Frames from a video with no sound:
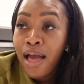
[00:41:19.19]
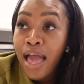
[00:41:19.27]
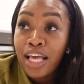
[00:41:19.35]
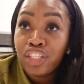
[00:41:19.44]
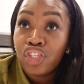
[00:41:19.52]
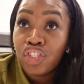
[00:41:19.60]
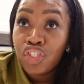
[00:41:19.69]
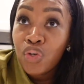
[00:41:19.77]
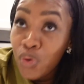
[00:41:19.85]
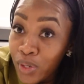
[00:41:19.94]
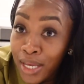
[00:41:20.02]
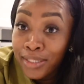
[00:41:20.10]
as
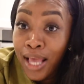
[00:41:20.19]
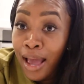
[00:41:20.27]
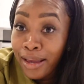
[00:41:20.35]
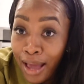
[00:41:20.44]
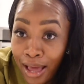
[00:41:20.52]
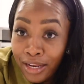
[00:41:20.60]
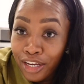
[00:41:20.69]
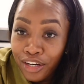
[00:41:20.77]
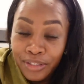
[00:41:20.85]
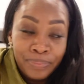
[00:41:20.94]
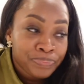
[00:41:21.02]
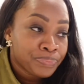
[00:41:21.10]
soon as I got
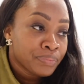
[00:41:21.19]
here.